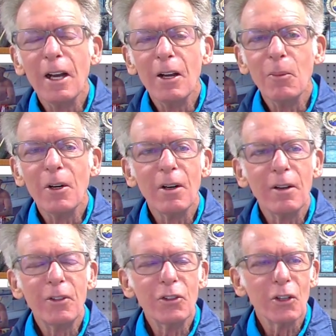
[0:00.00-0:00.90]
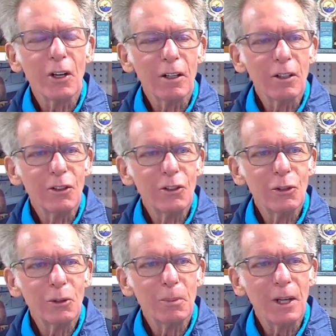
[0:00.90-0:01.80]
I've decided
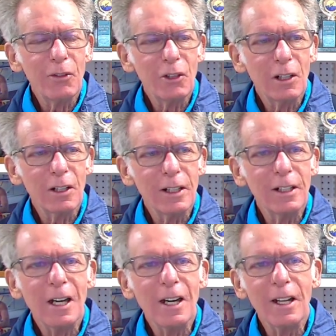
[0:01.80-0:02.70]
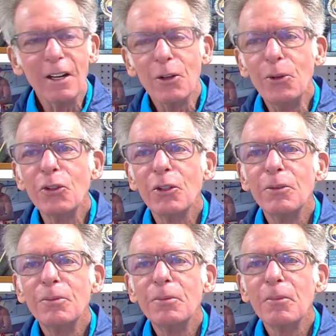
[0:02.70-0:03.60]
to basically let loose